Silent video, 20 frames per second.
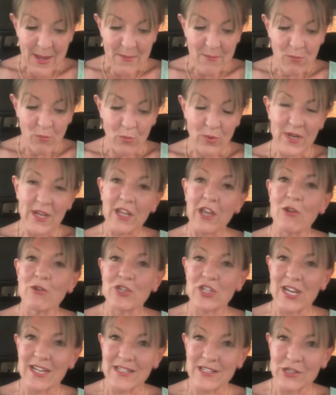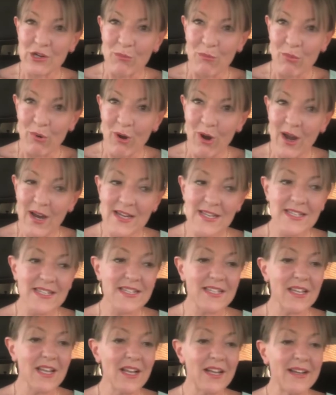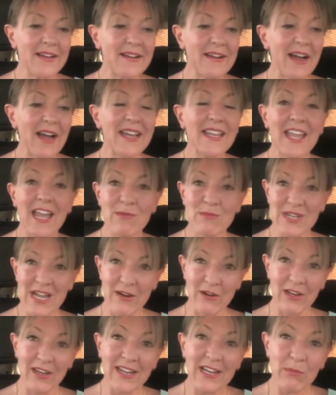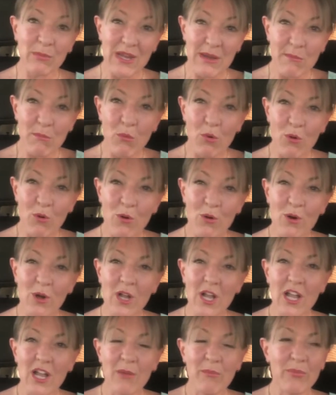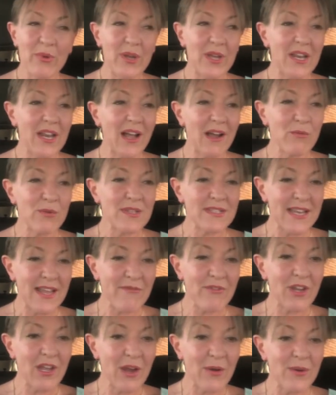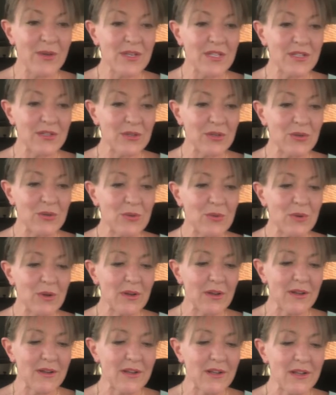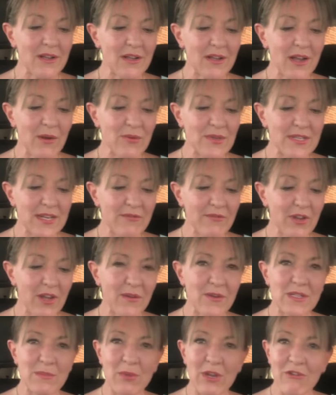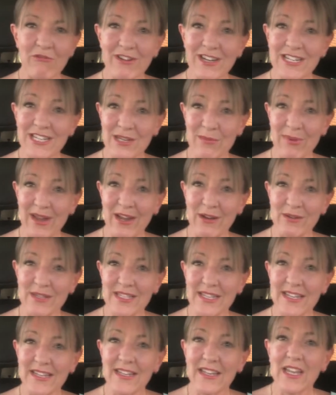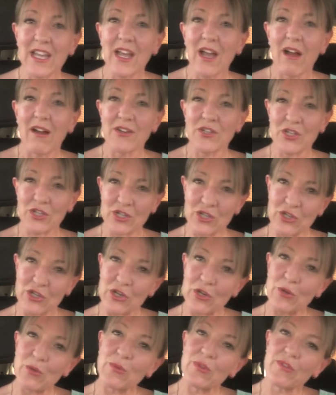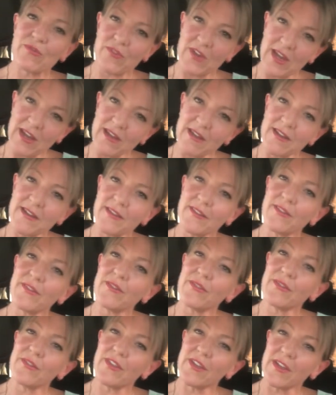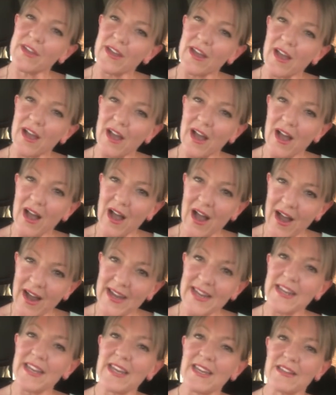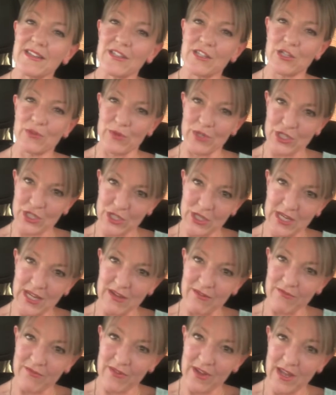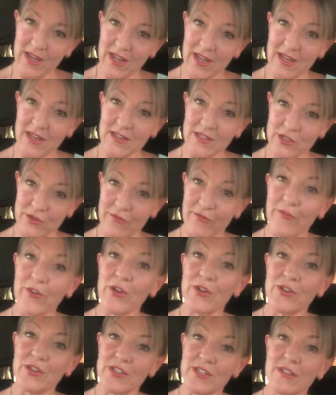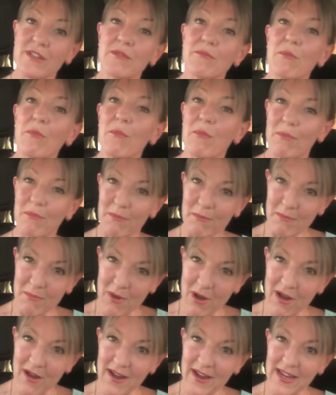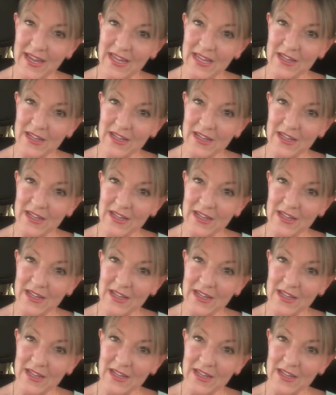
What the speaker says: We negotiated on price. I came down a little bit more, but I was never going to be greedy about it. I just knew the figure that I needed to achieve to fund my